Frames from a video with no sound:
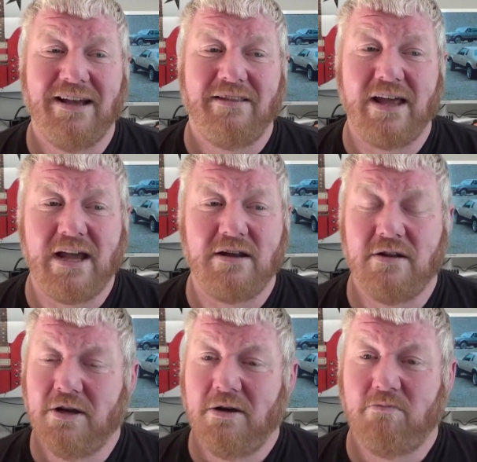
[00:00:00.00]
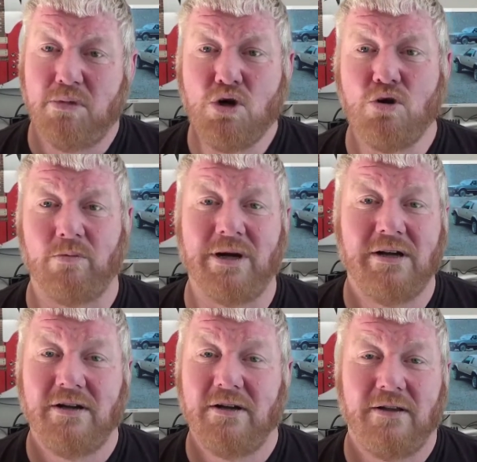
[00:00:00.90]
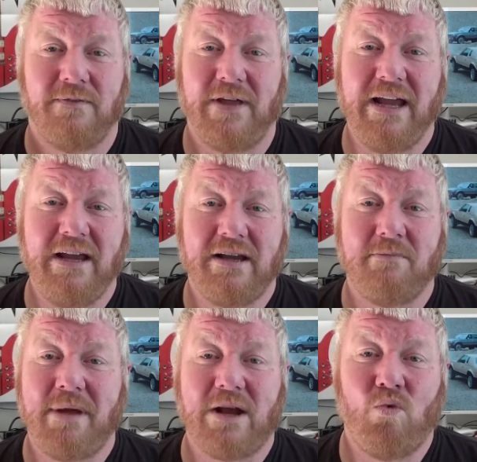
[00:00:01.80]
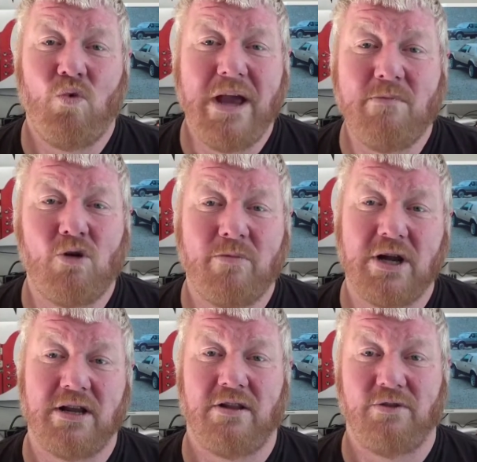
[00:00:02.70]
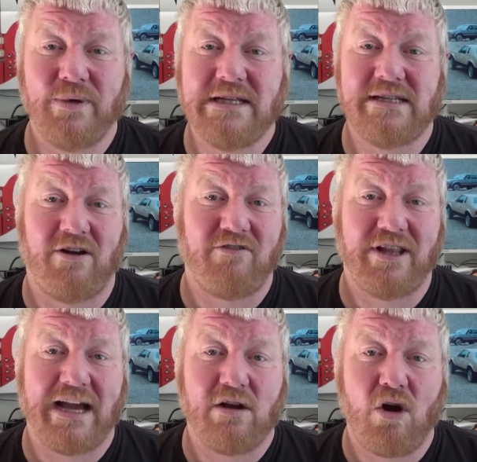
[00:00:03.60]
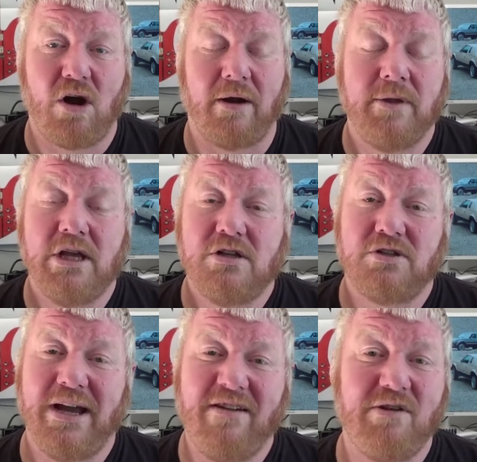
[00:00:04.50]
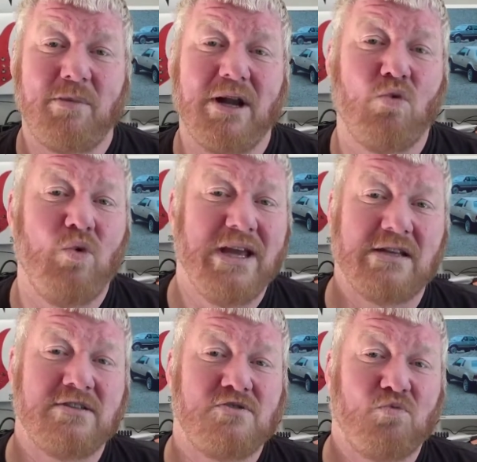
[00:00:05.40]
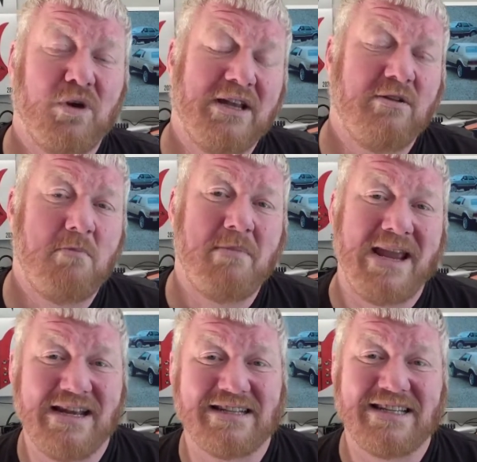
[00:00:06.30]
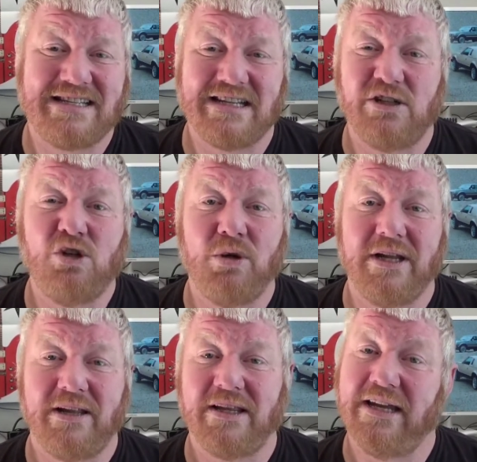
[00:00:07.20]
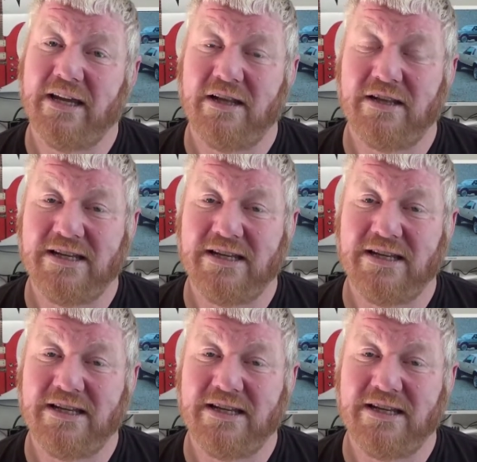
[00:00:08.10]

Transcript: then boom they can make way more money on the resale for that car. So everybody wins when maintenance is included in the in the